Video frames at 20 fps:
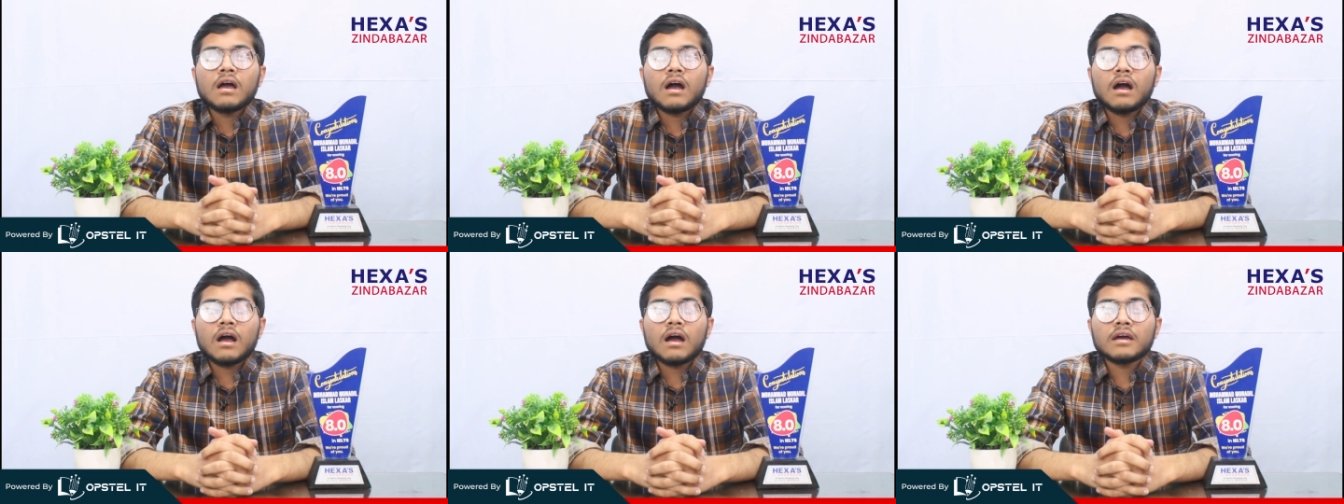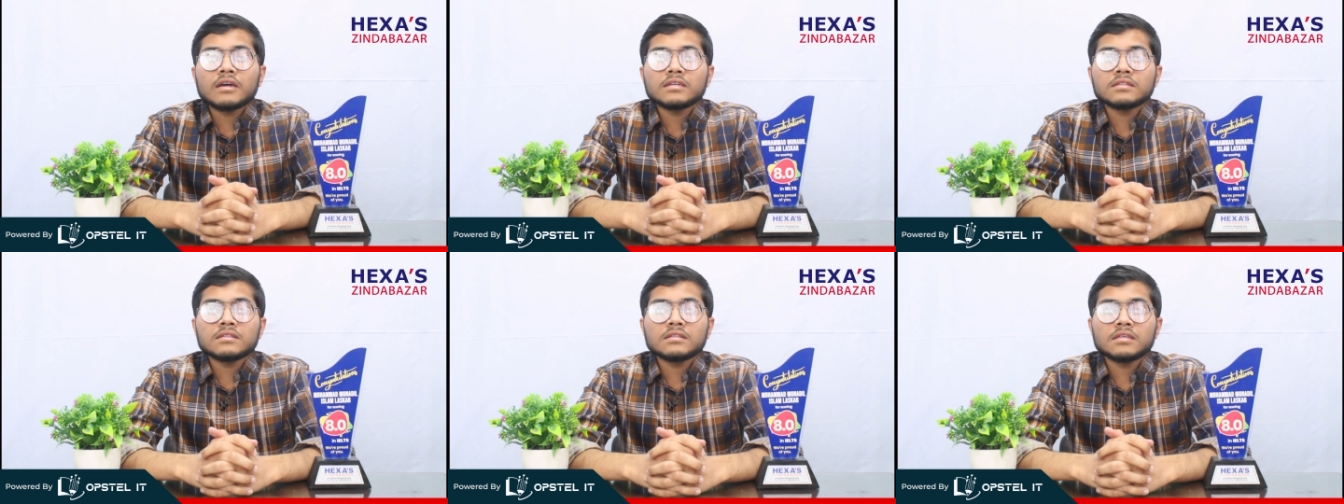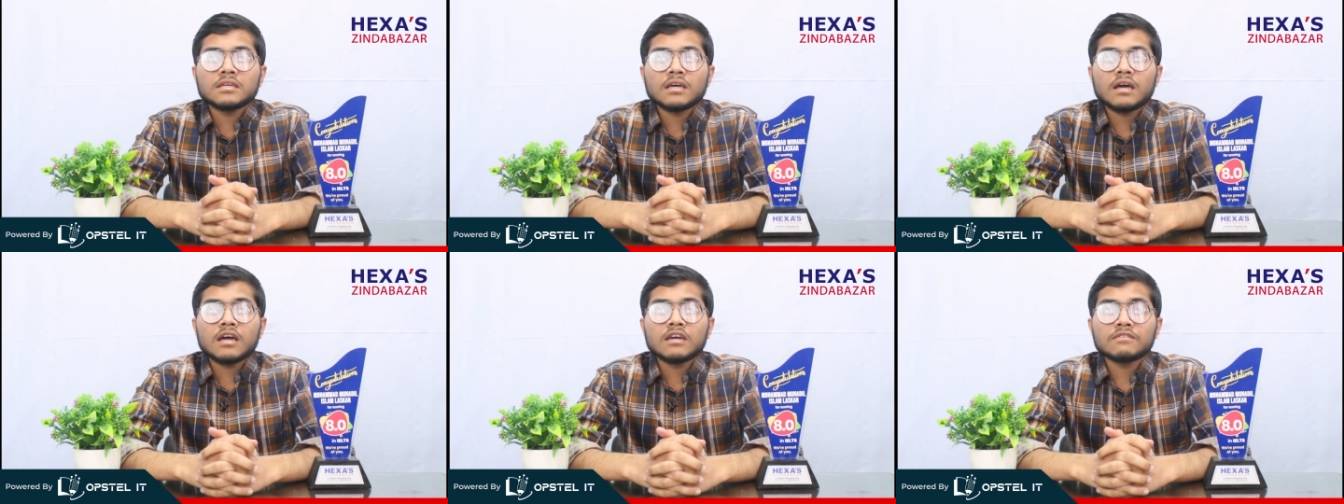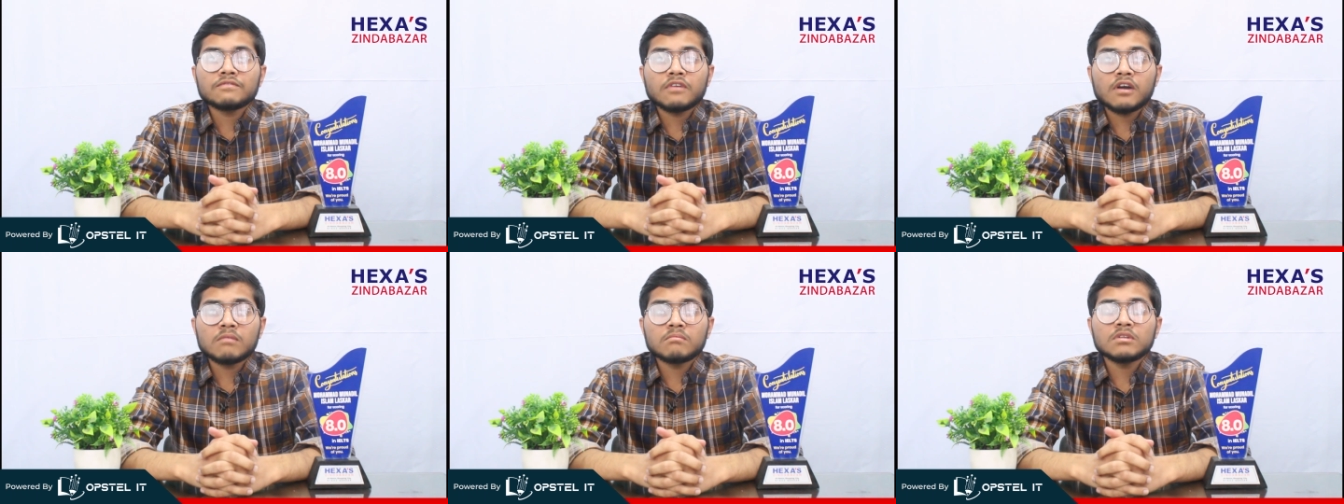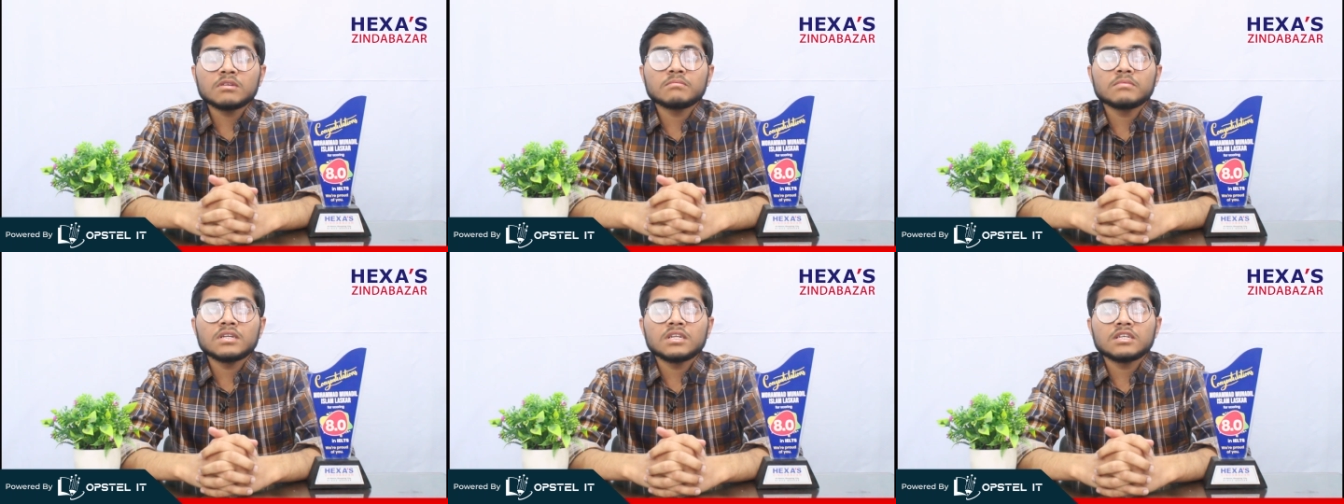I, I
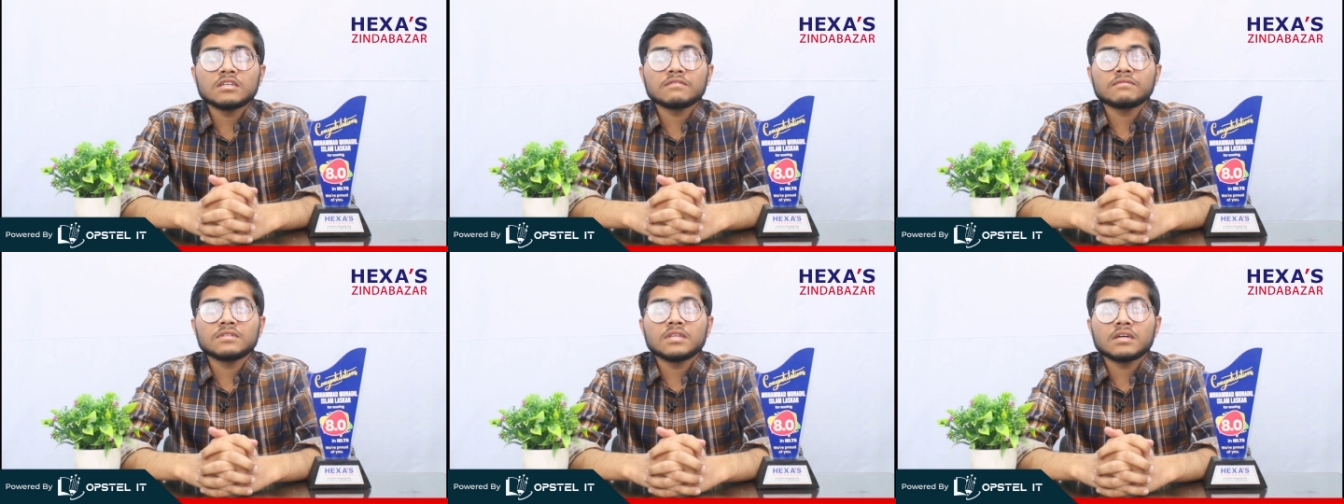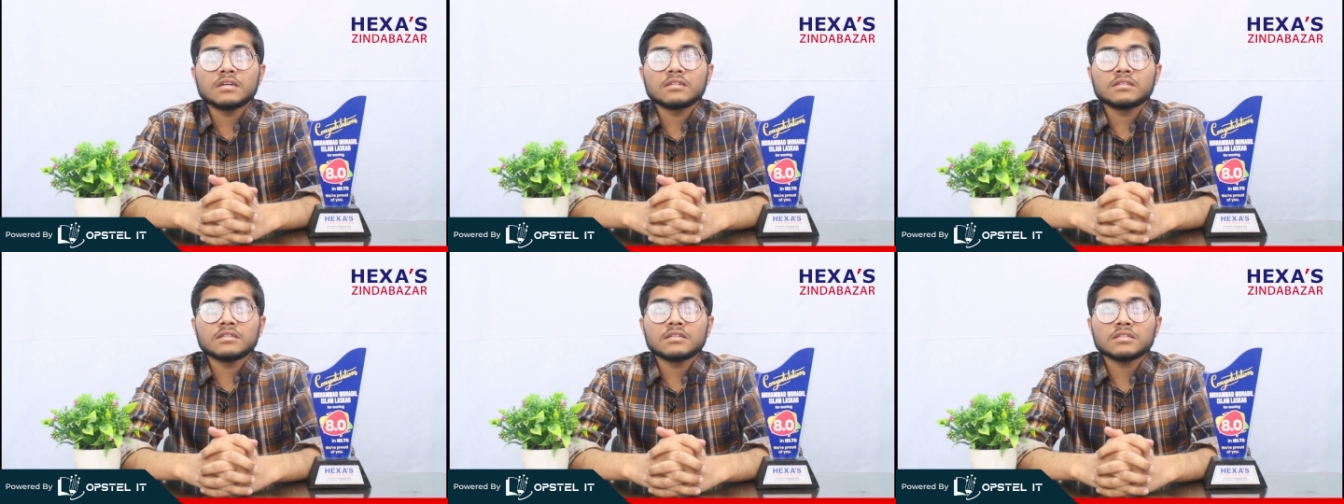firmly believe that